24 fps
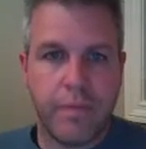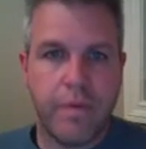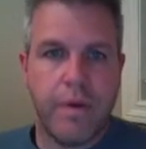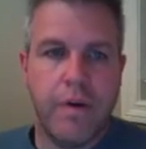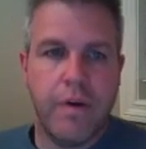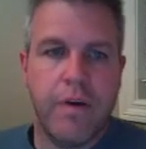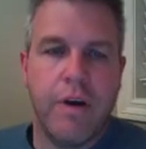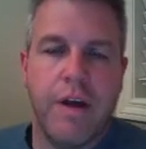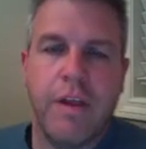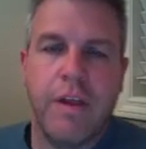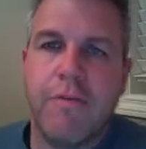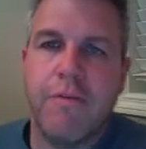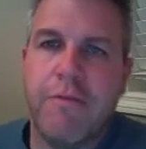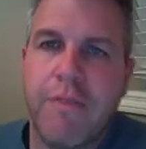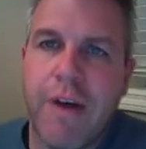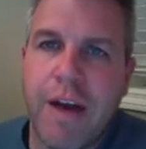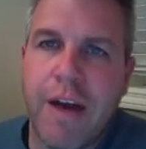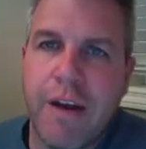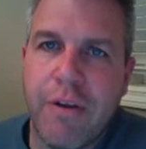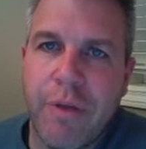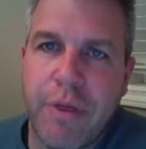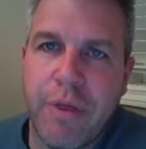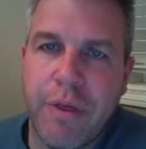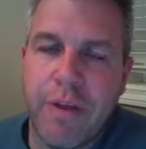All right, the
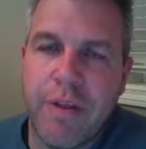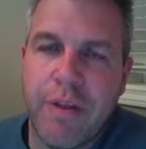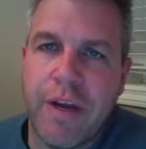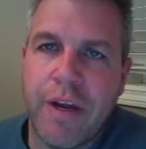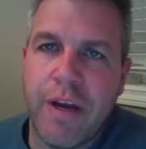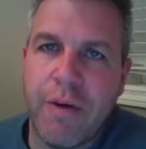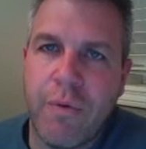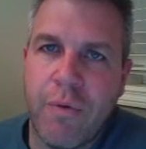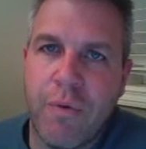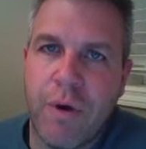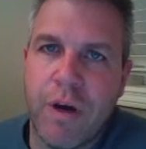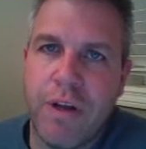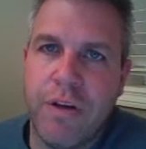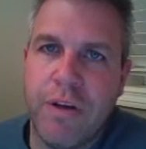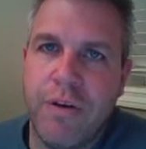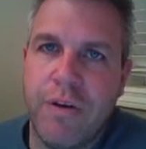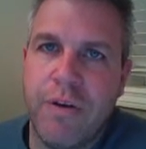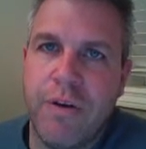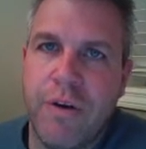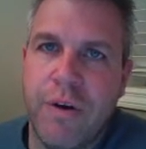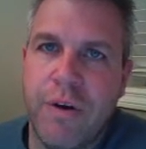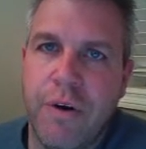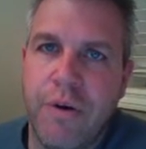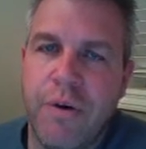final thing that I want you
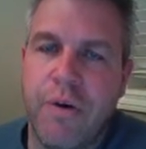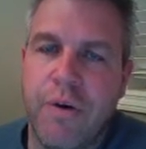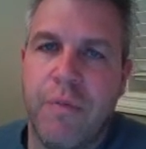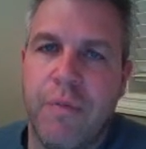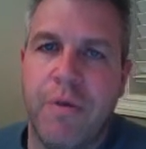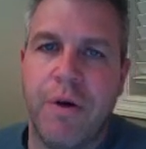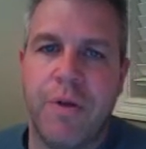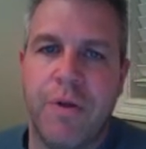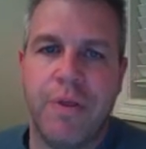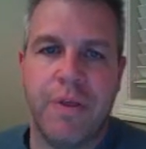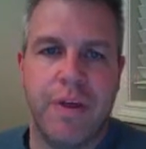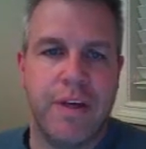to know about